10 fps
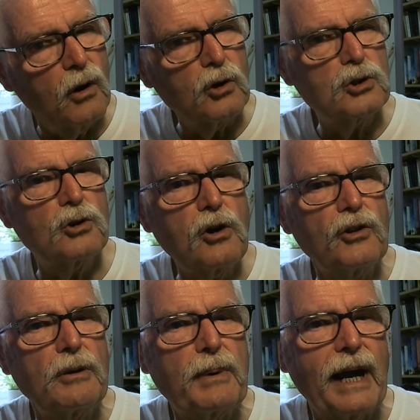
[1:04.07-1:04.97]
Always look
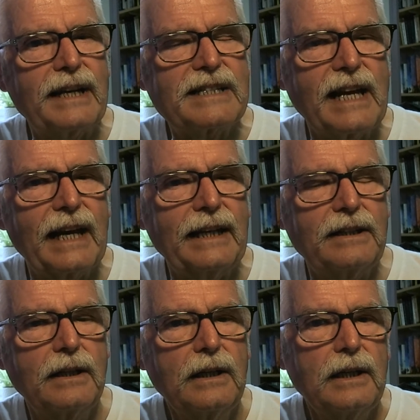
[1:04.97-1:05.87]
on the bright
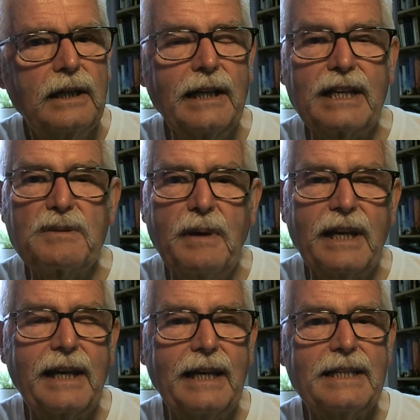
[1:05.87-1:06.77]
side and let's
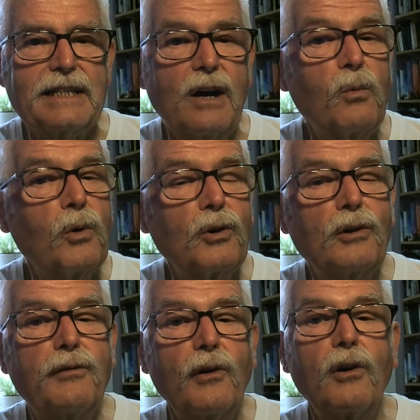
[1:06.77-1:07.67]
make it a
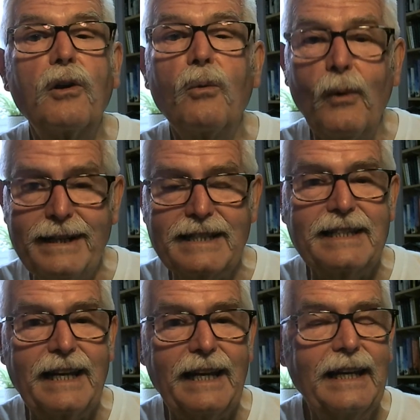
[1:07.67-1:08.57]
wonderful
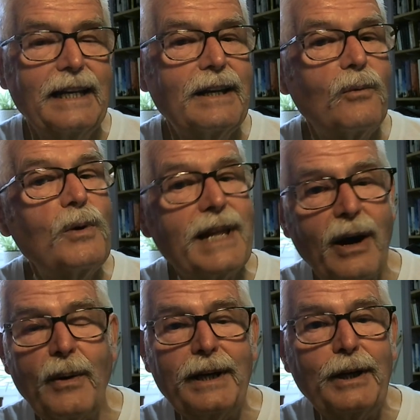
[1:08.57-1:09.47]
Wednesday
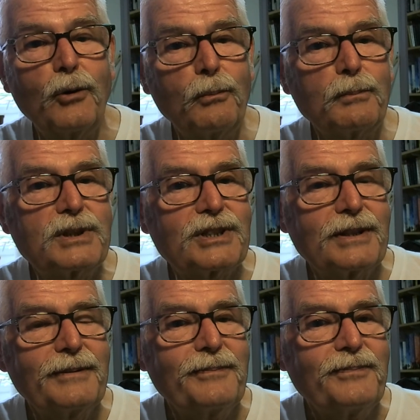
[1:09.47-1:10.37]
without any humps.